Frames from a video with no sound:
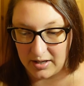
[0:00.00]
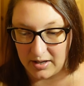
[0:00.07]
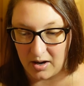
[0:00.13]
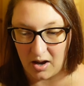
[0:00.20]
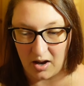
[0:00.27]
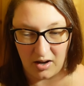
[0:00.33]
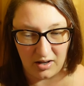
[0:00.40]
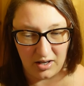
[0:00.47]

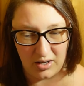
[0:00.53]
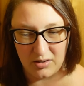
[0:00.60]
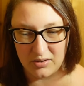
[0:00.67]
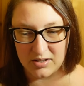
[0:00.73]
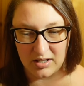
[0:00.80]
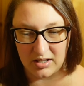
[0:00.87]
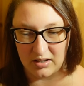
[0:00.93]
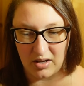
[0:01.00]
uh,
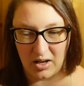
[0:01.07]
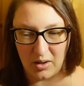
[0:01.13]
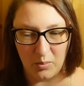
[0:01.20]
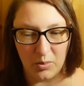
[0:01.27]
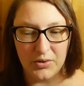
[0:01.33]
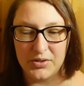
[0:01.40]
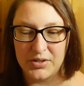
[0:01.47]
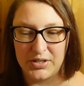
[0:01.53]
who's who
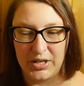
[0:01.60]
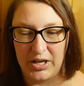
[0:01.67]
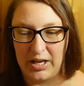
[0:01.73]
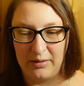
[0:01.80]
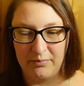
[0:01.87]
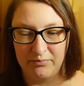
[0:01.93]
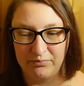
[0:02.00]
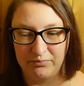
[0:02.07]
wants to?